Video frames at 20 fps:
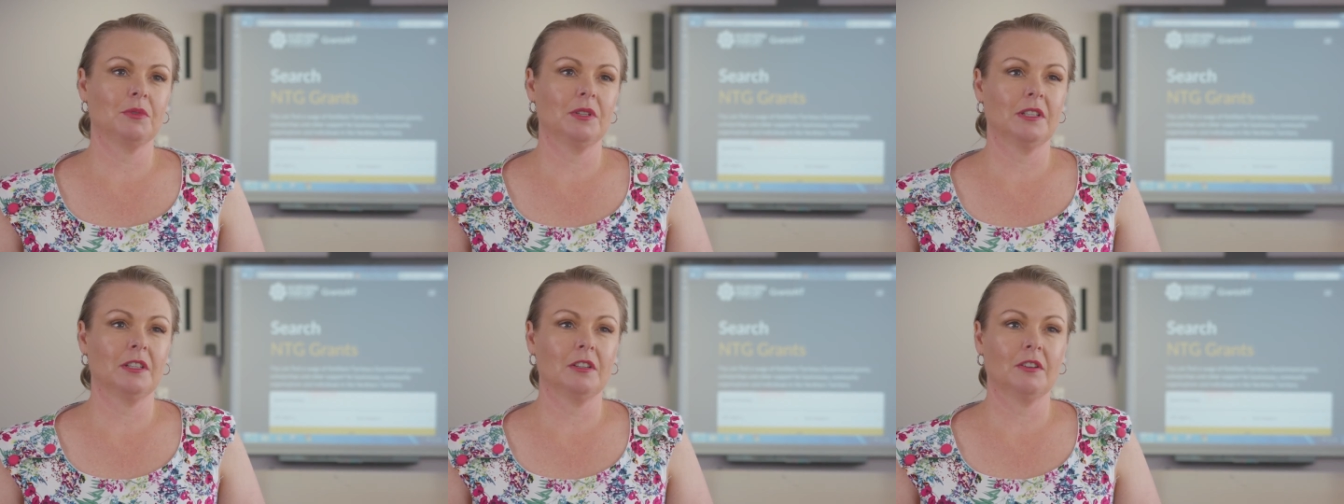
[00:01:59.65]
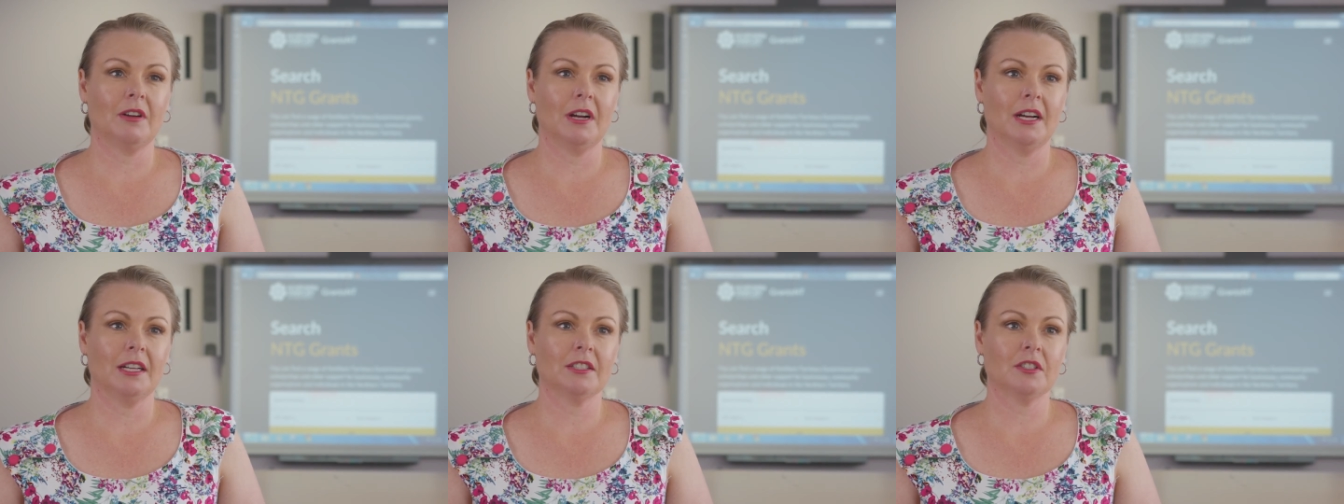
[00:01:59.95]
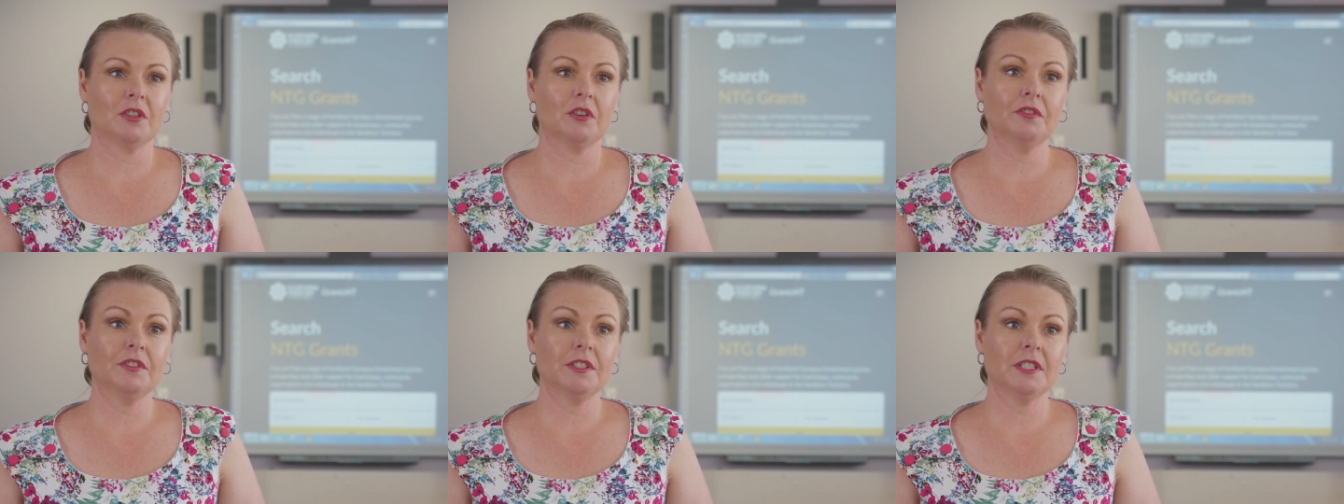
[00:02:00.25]
with the
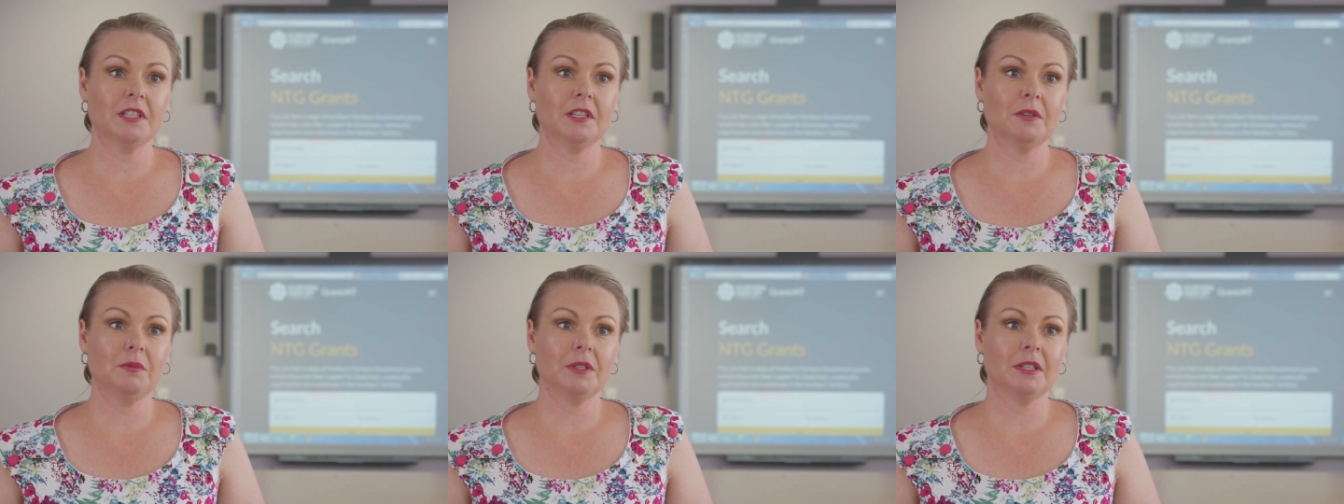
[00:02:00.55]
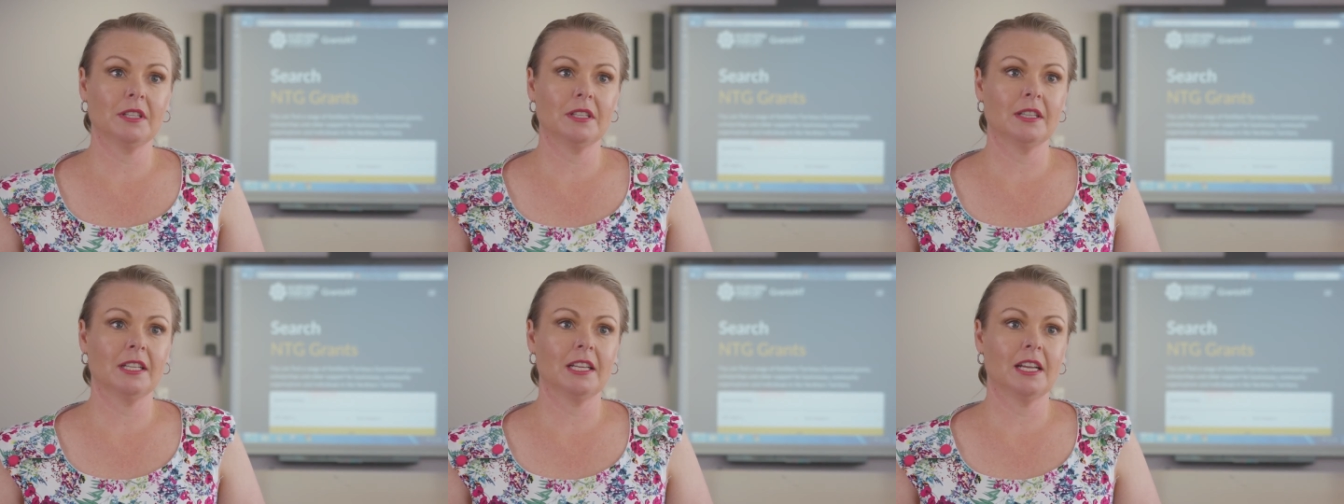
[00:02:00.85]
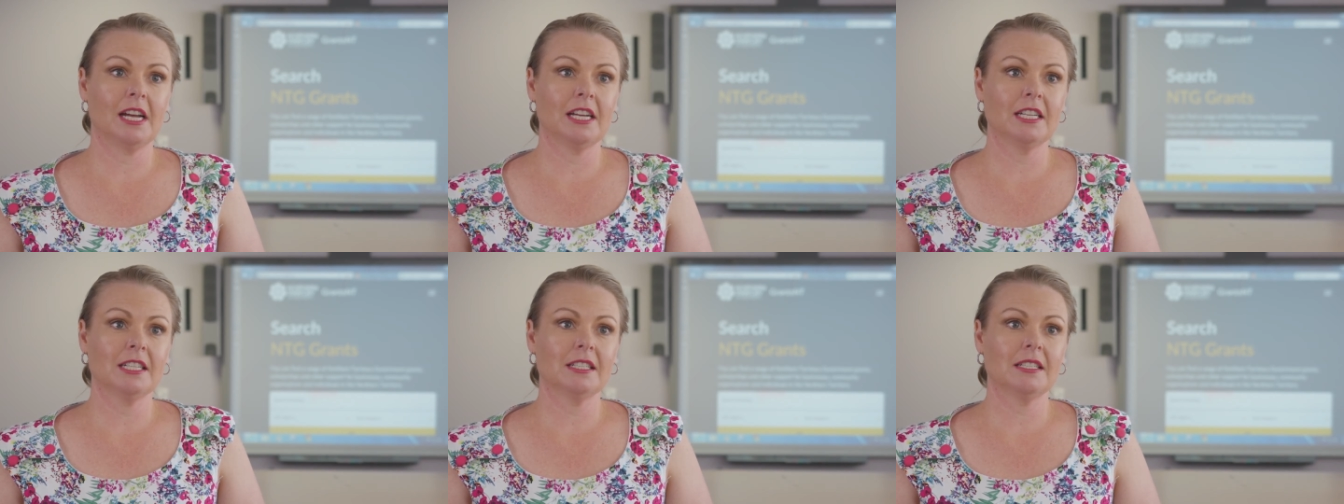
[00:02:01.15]
grants officer within the
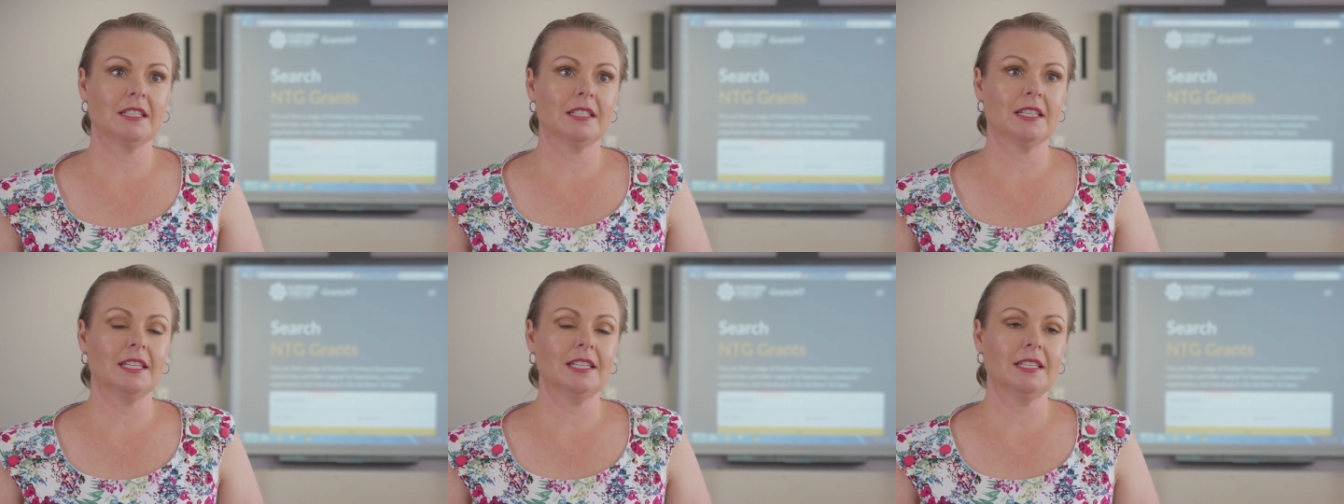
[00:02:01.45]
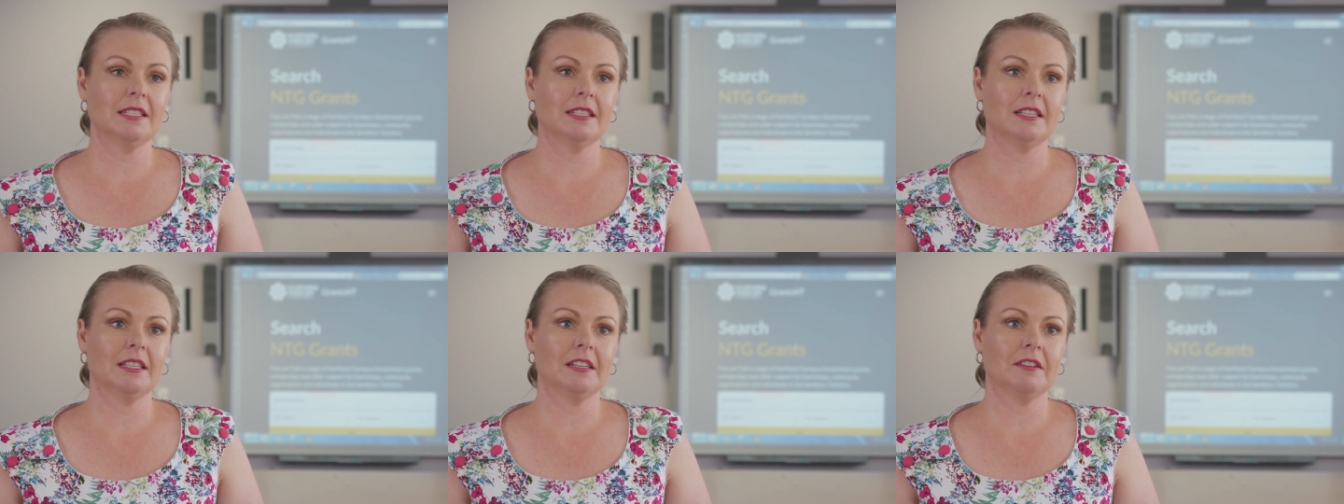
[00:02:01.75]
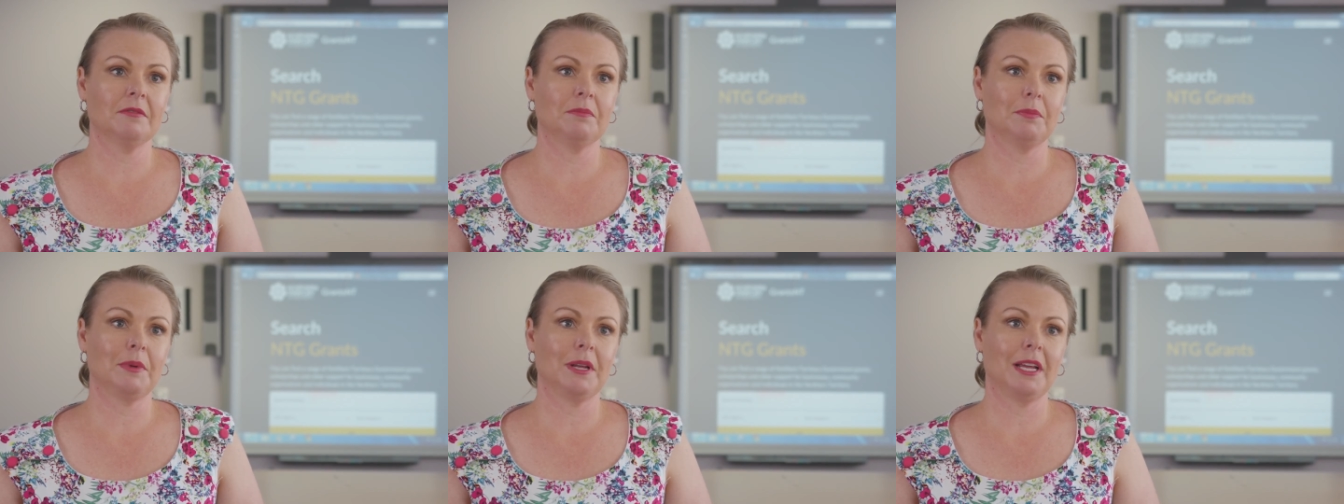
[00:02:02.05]
agency, so
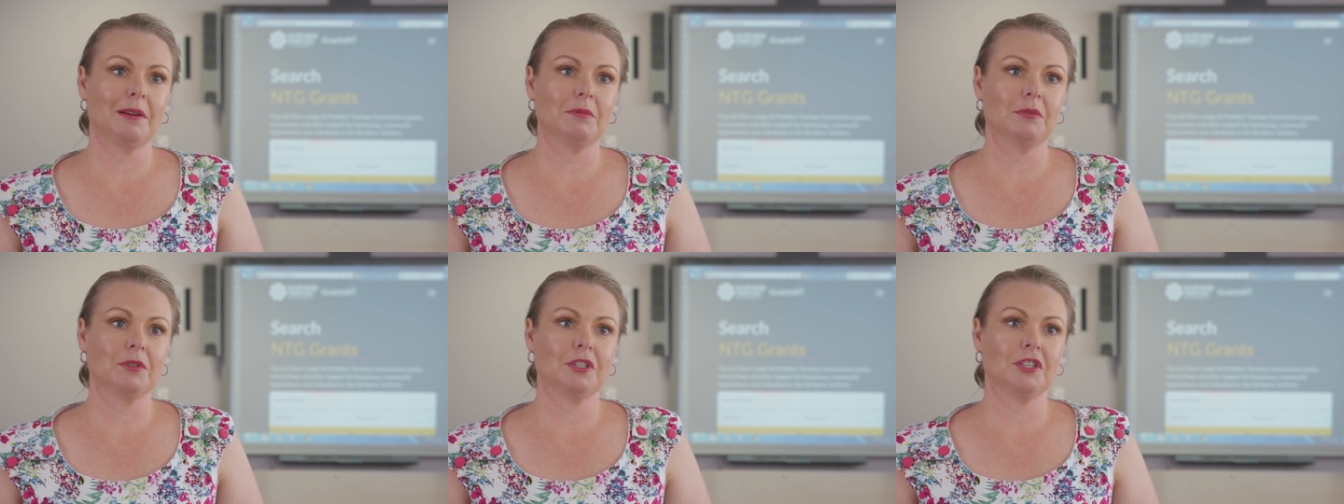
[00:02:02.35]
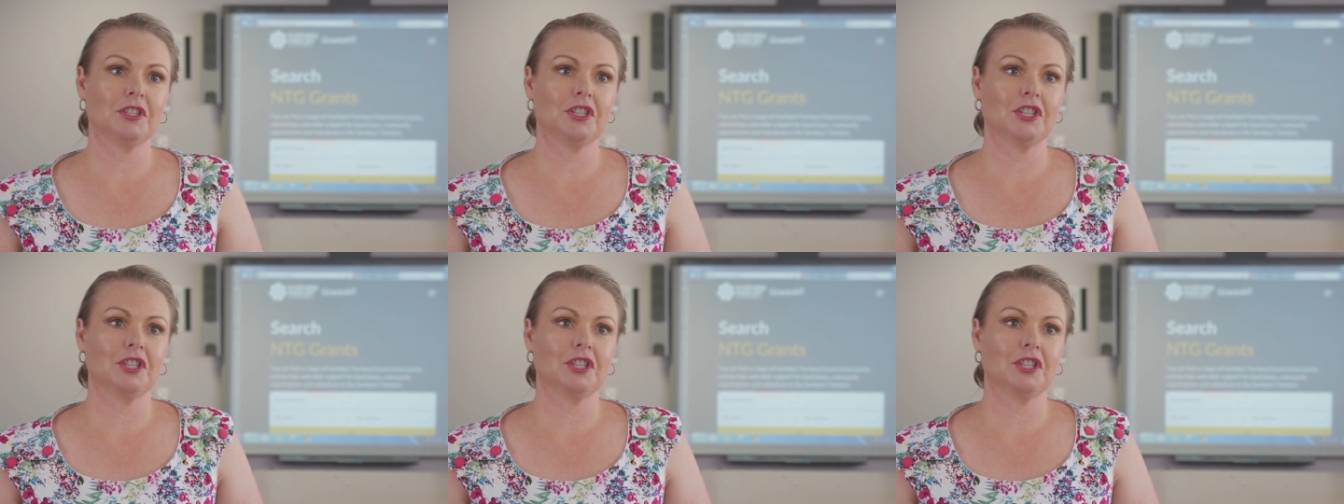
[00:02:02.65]
they'll be able to